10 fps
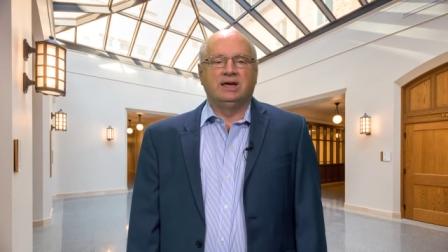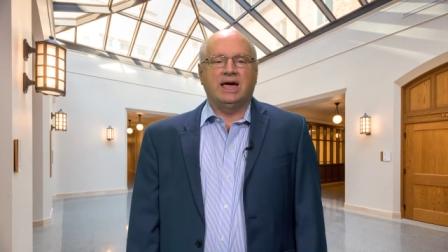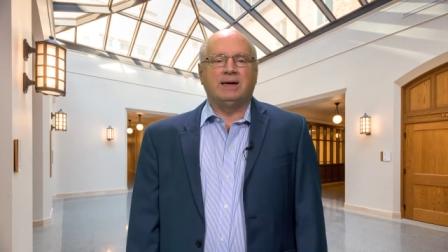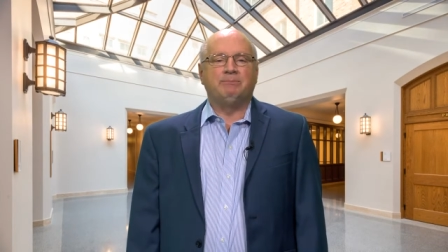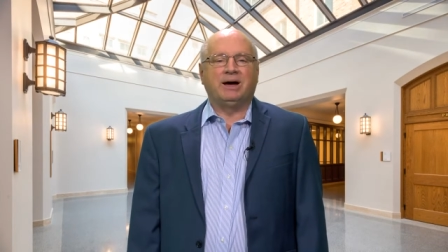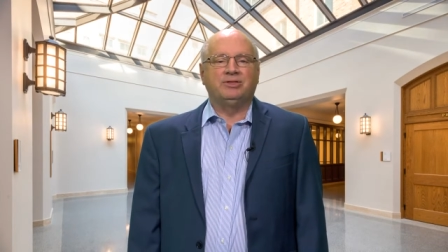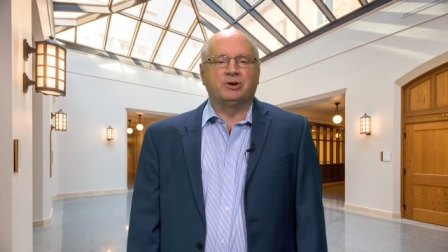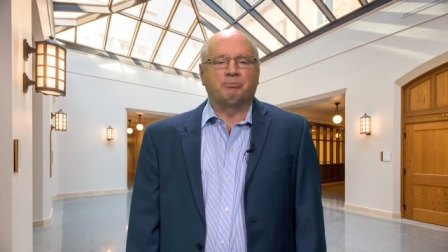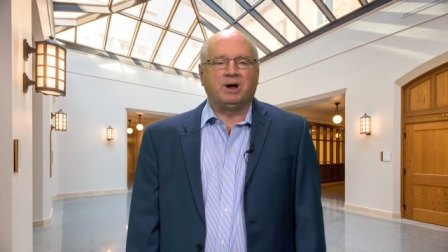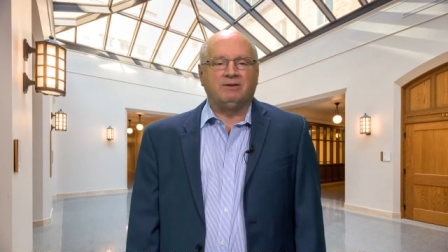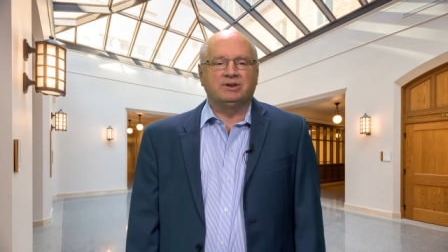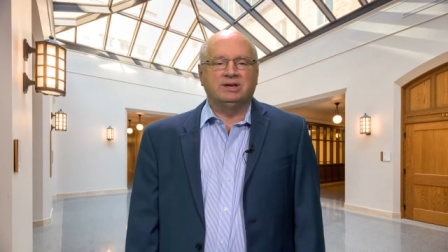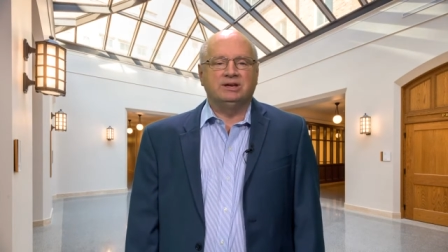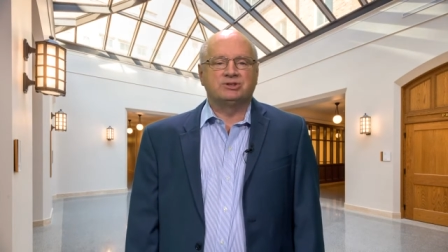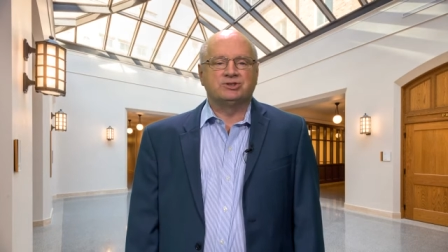and by their
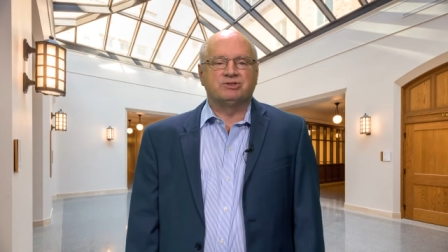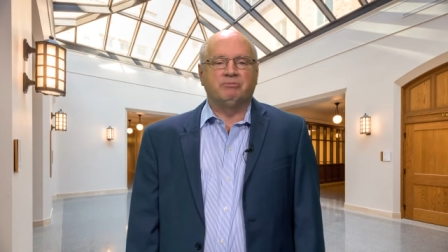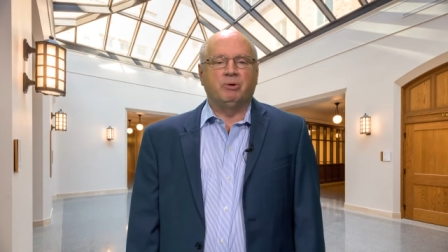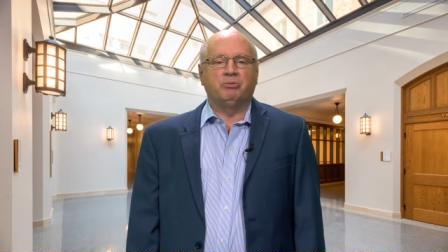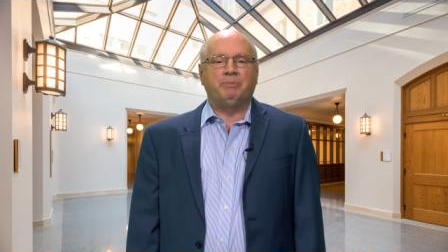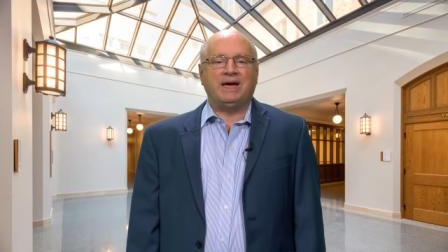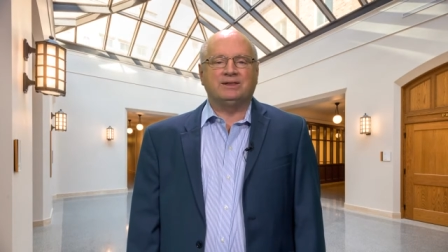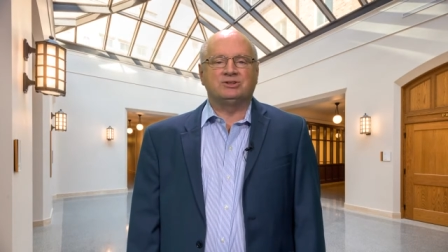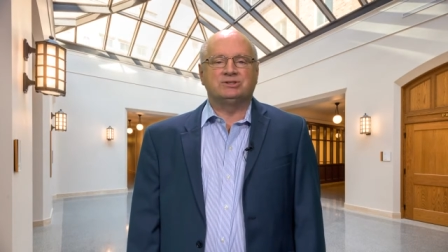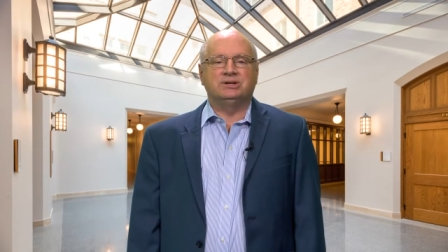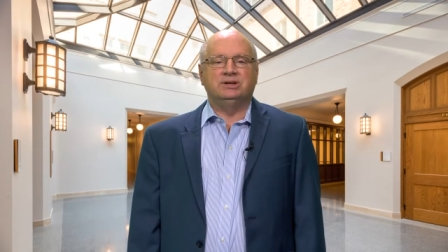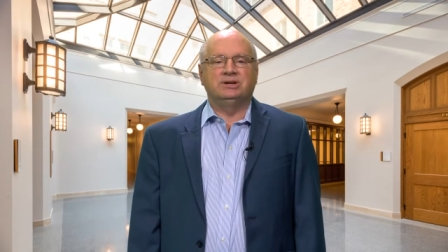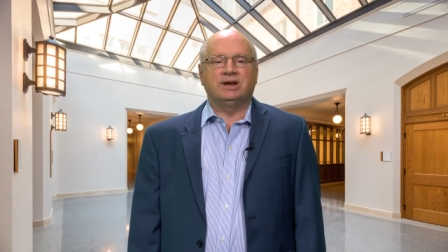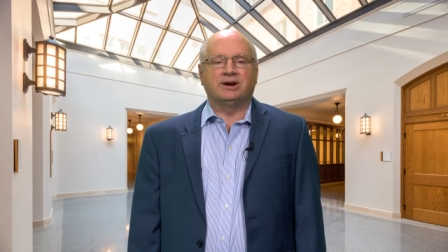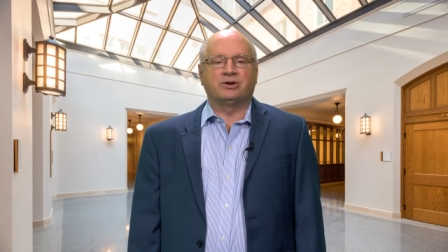provocations of both Palestinian
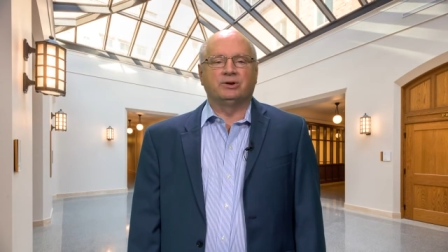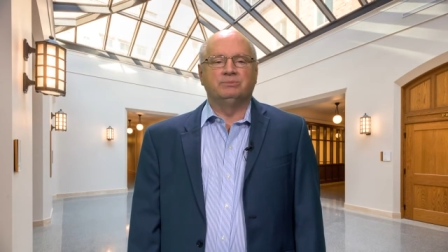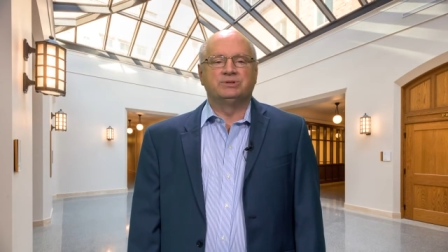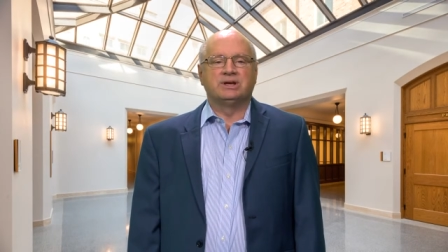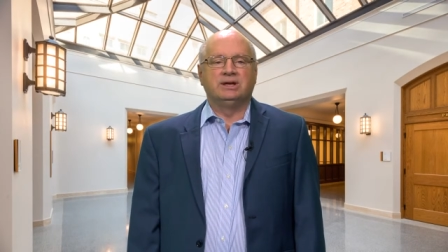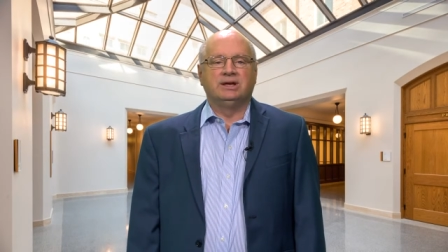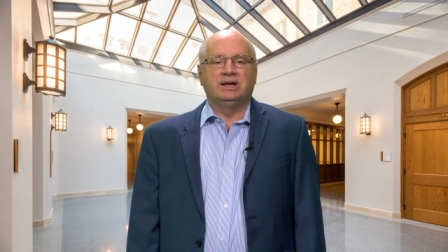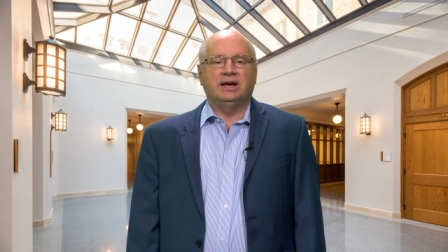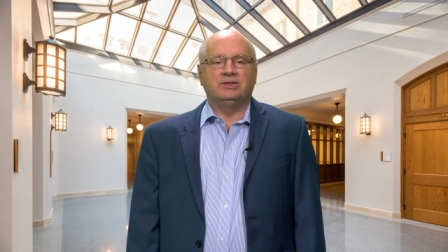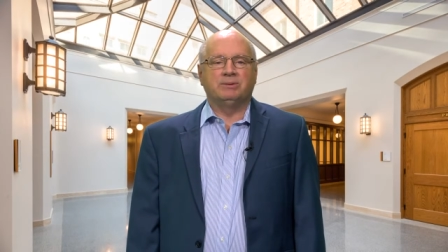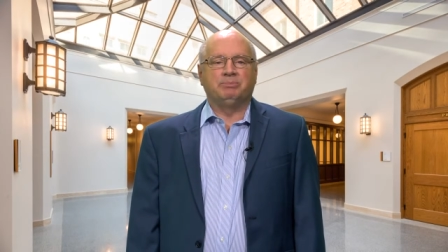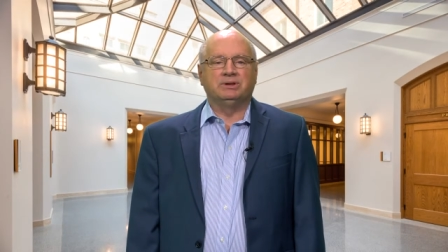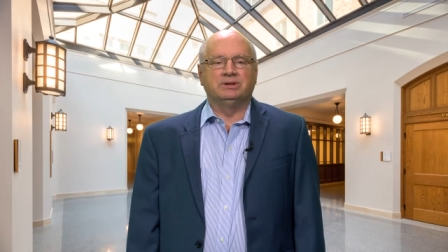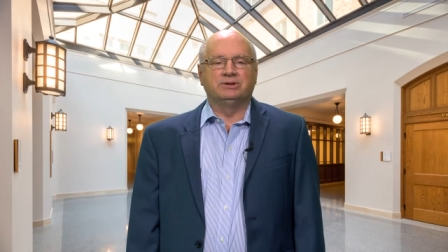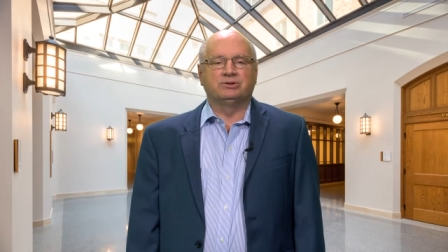Arabs and the
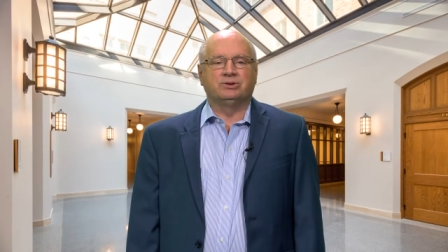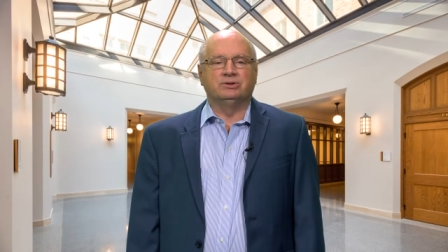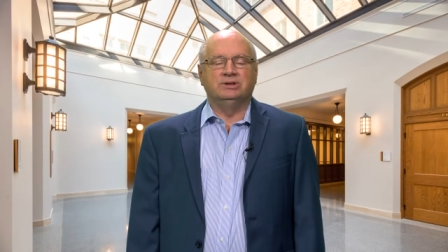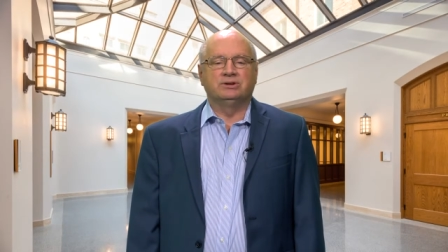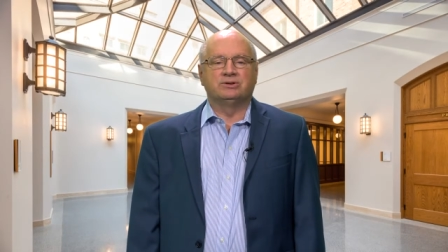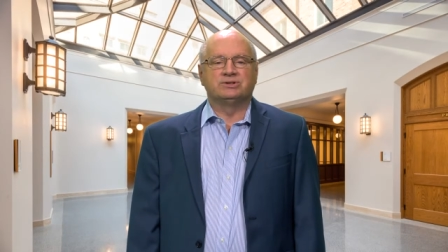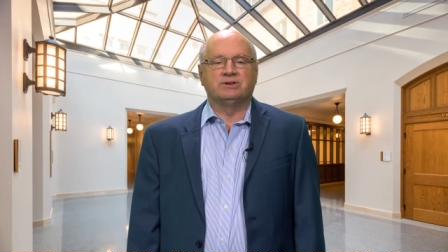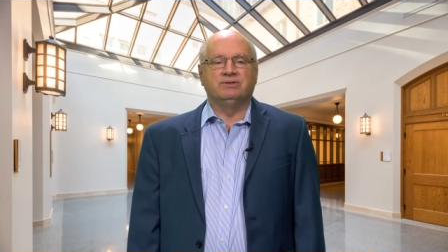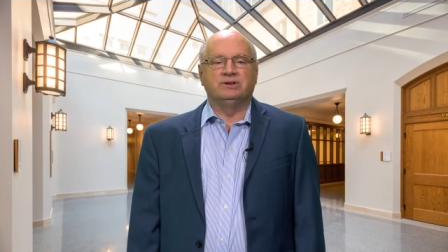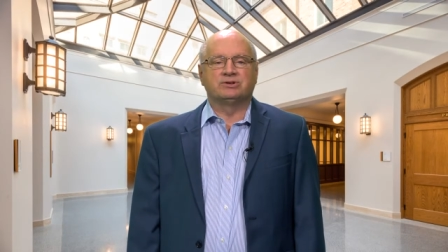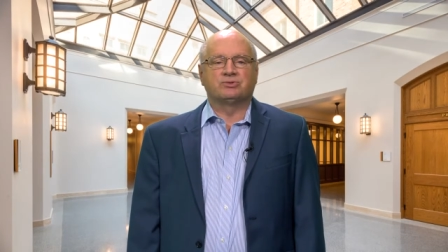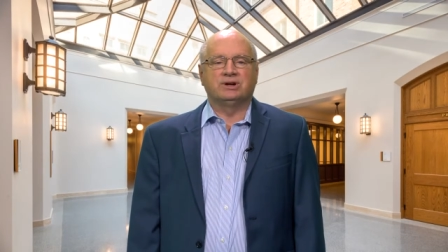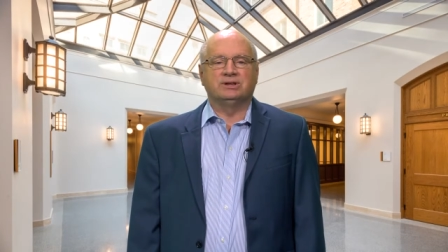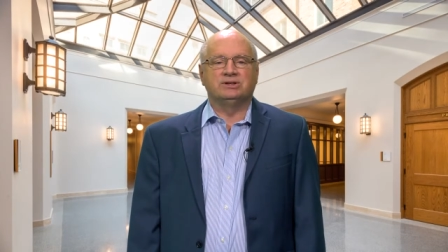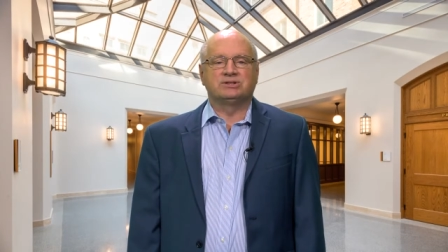political leaders of the
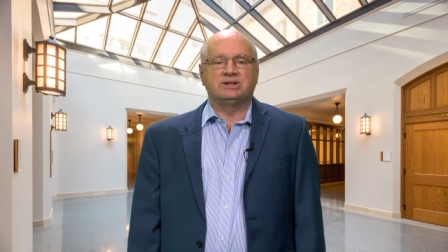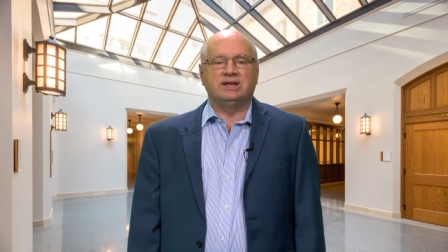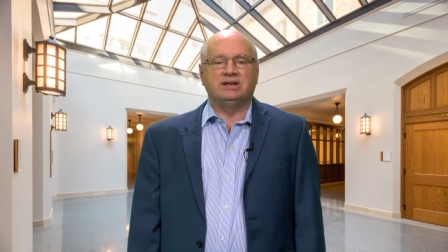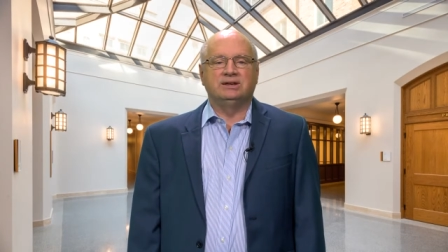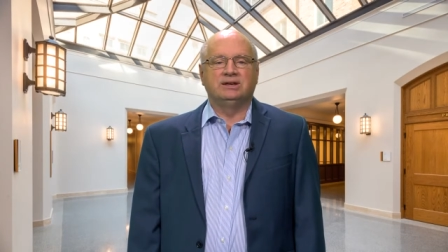Israeli state.